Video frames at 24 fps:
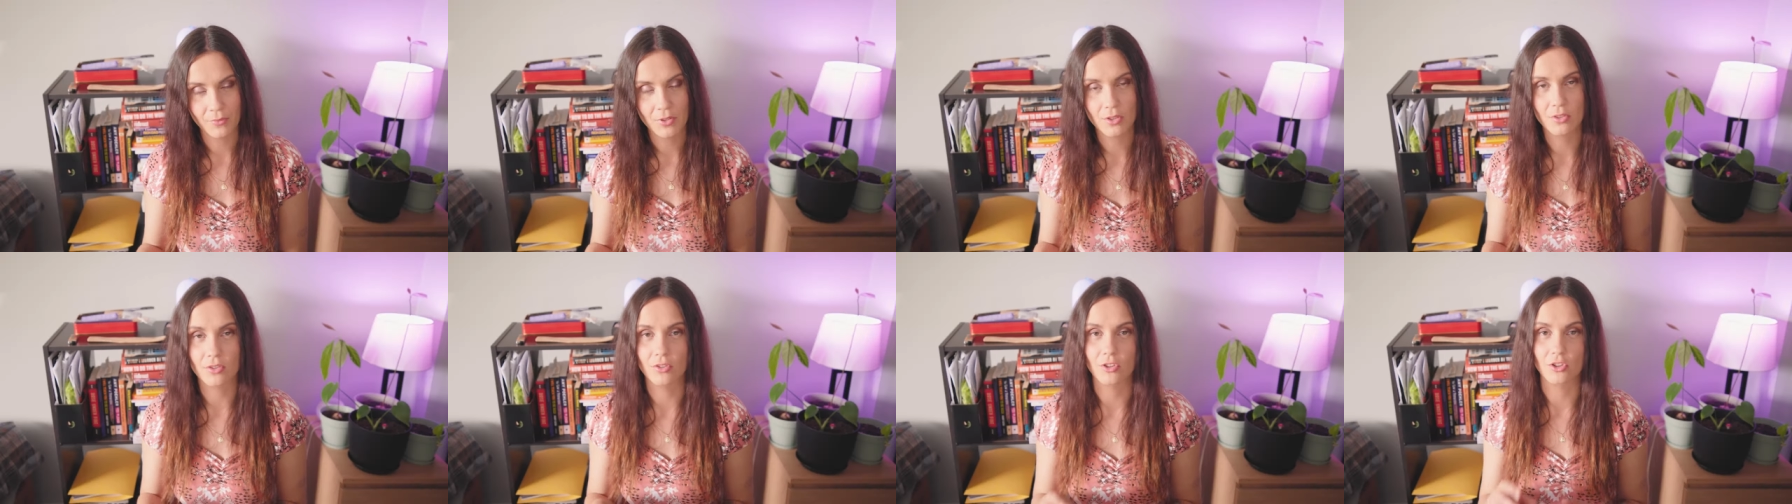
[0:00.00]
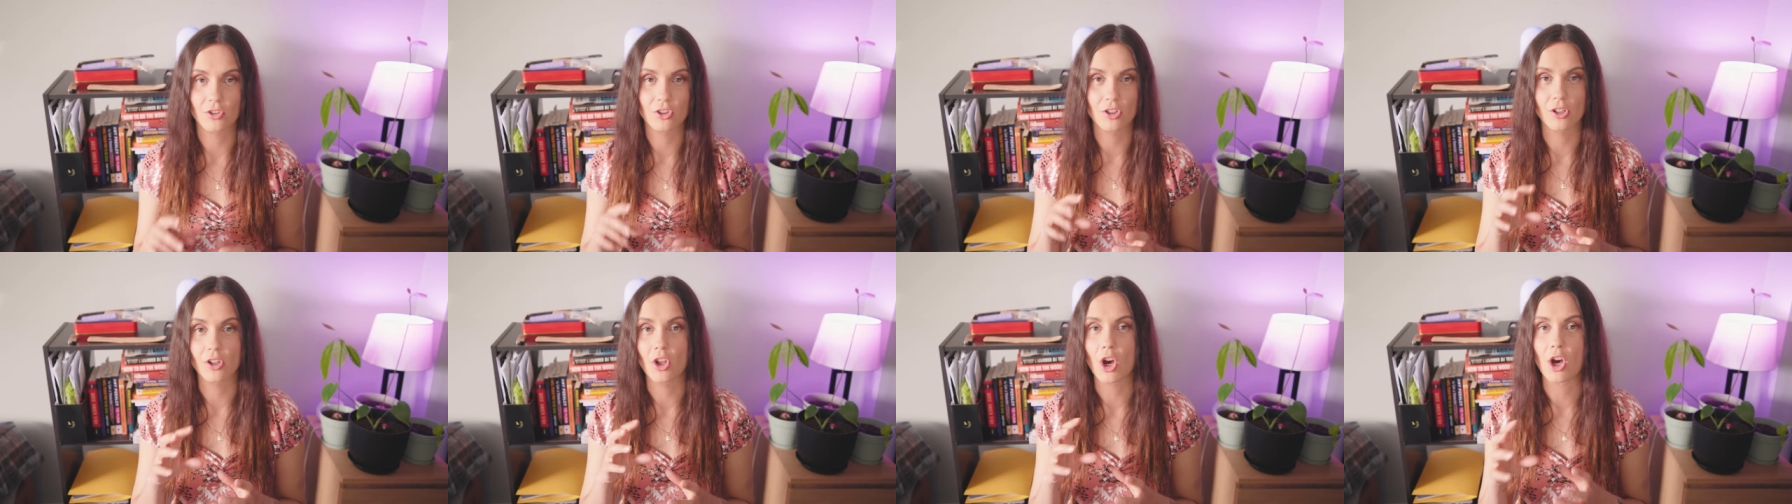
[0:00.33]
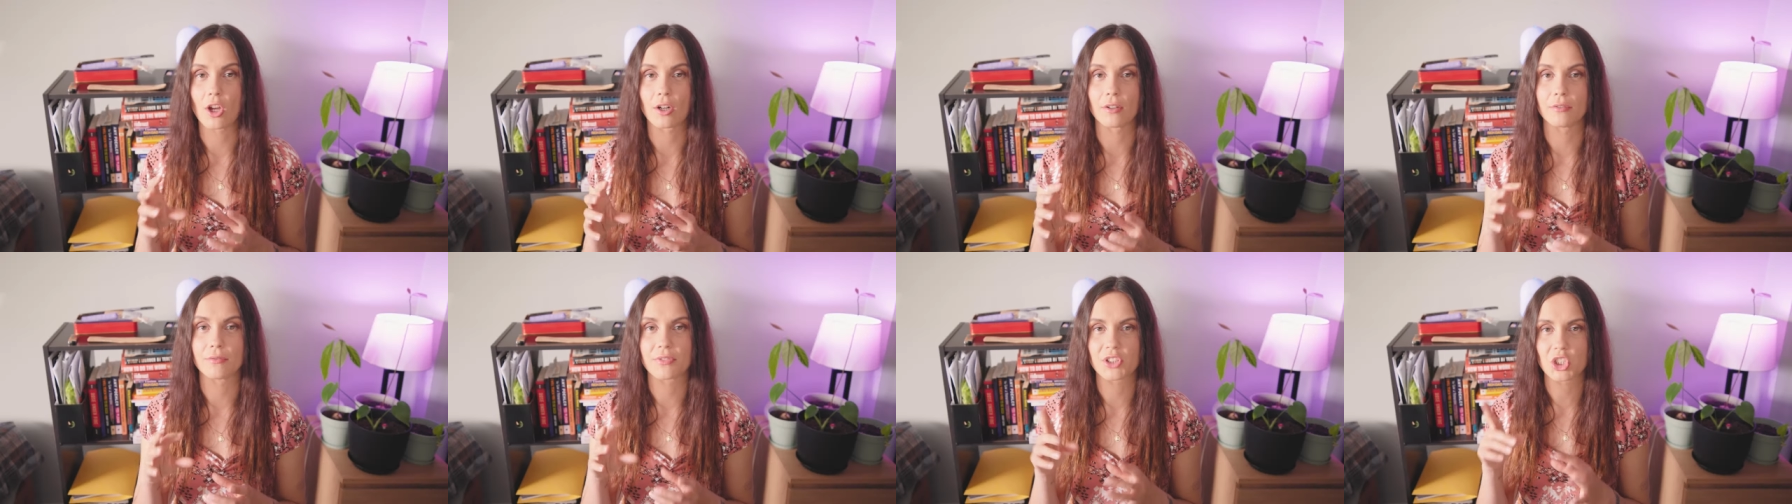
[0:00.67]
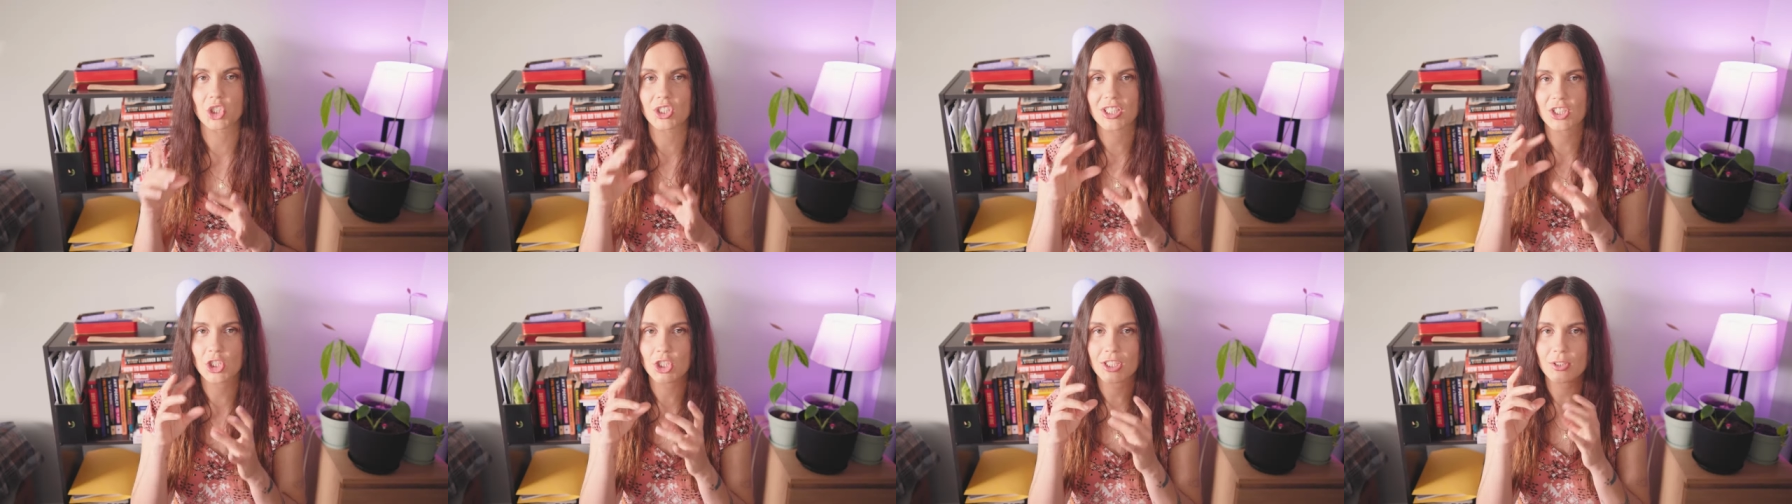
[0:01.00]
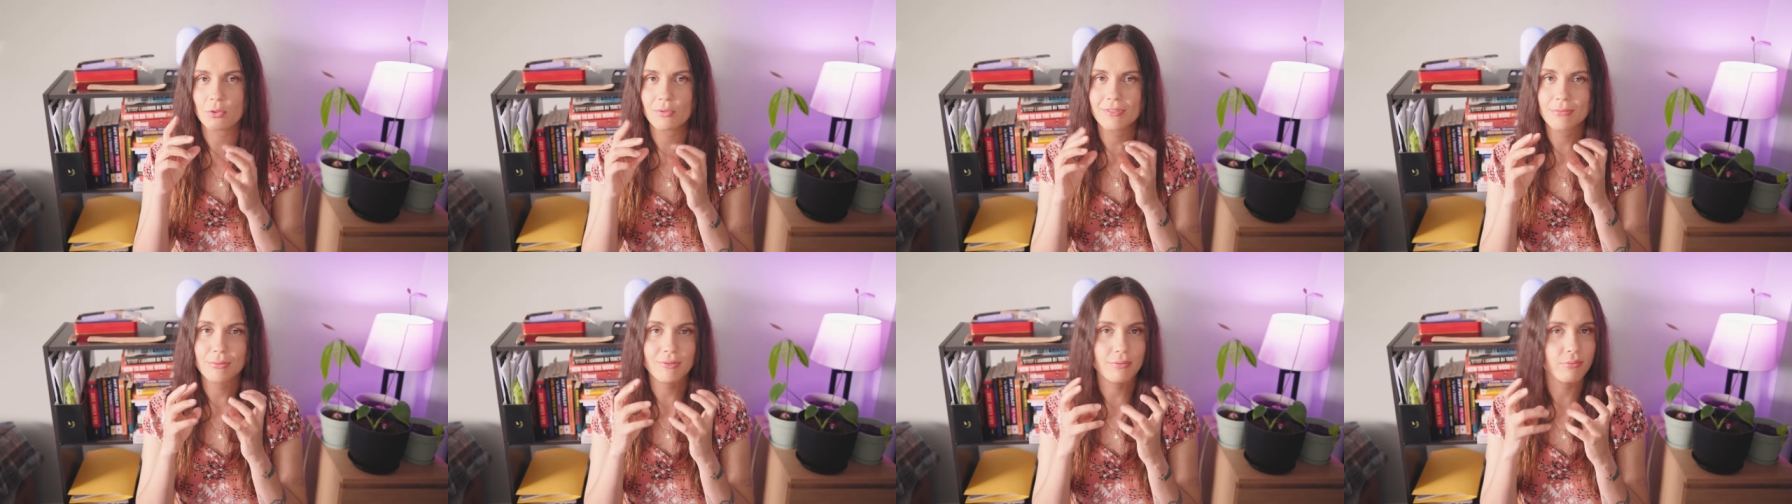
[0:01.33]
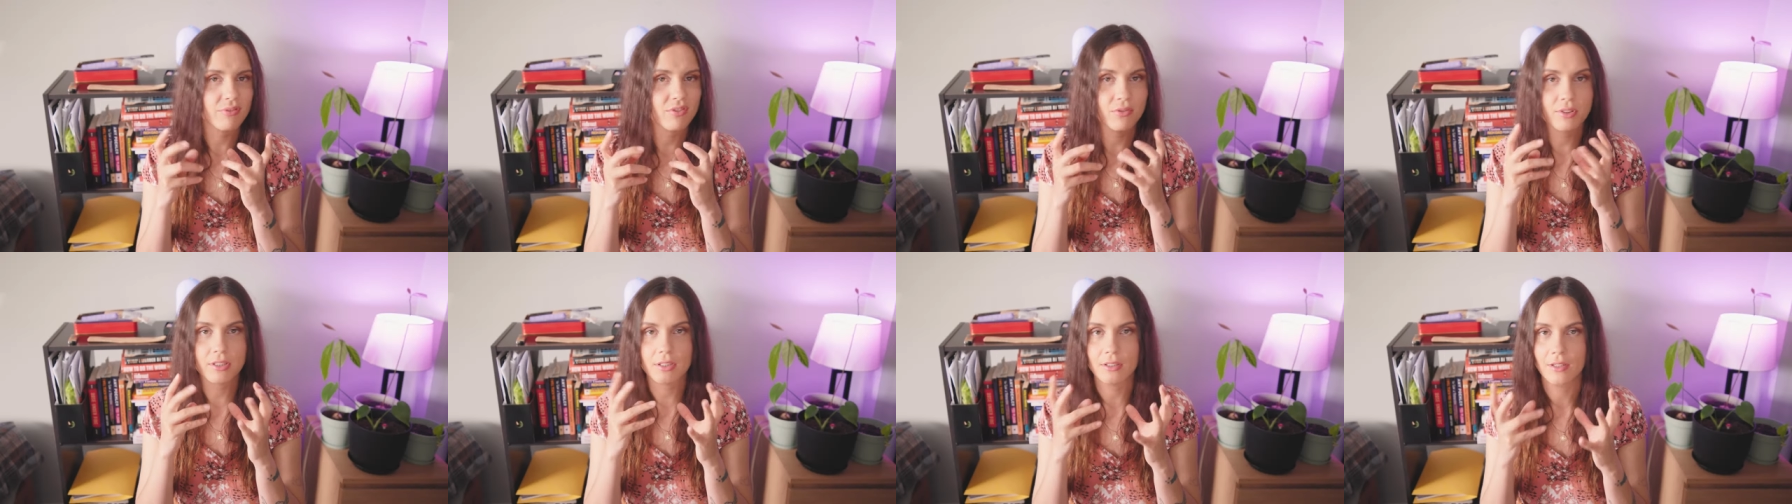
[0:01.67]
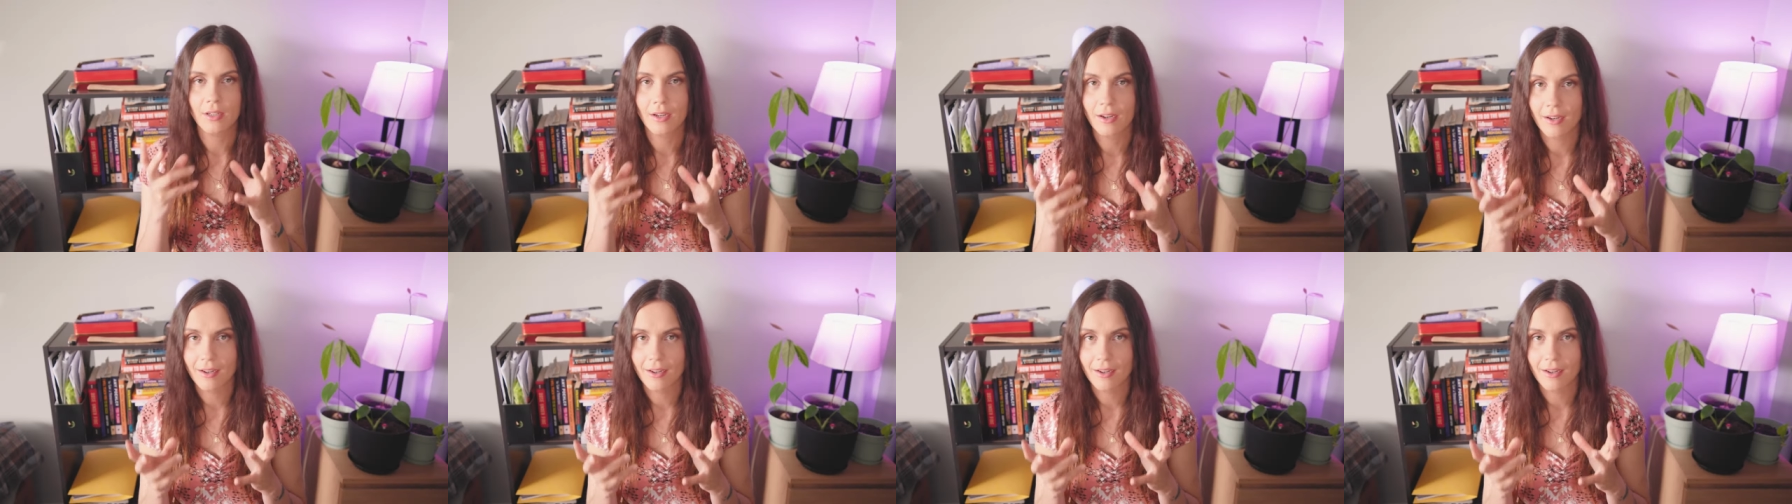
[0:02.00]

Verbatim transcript: So there's a lot of sh